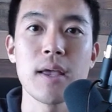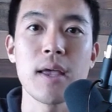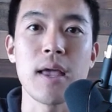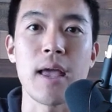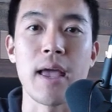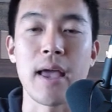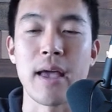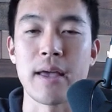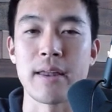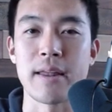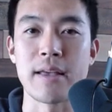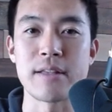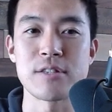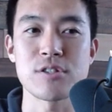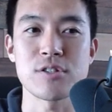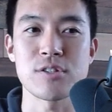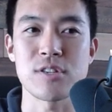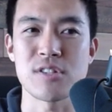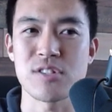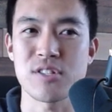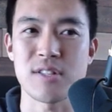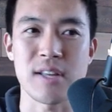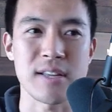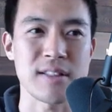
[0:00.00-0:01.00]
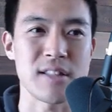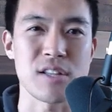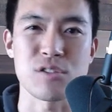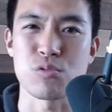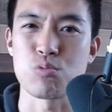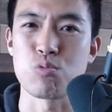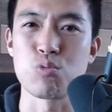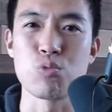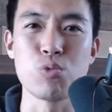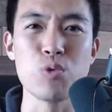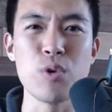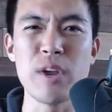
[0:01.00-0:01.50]
And it's just like this
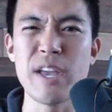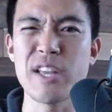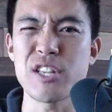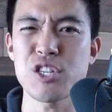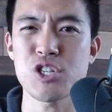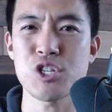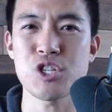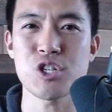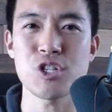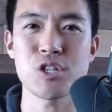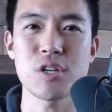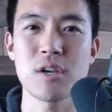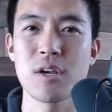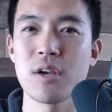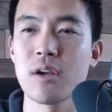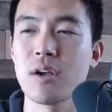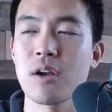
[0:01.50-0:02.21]
rich